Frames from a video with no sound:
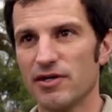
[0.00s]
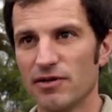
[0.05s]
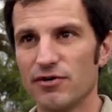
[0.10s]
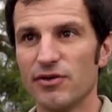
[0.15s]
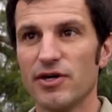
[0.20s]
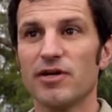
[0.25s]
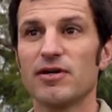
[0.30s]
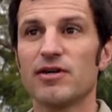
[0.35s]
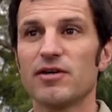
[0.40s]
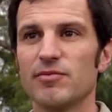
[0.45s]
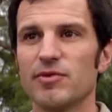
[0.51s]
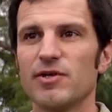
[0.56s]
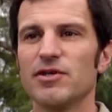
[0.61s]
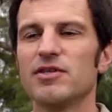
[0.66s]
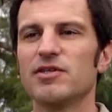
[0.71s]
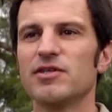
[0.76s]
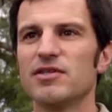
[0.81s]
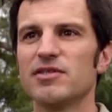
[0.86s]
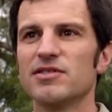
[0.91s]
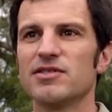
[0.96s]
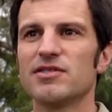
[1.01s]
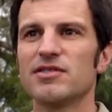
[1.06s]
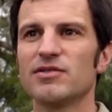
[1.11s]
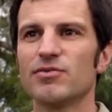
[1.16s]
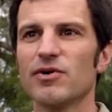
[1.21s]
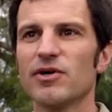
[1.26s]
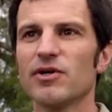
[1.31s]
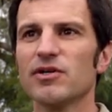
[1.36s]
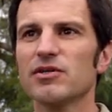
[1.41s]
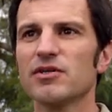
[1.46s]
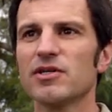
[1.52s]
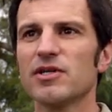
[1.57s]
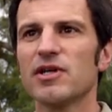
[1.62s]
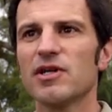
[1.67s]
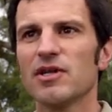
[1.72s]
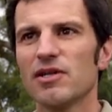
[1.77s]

and threatened communities as well.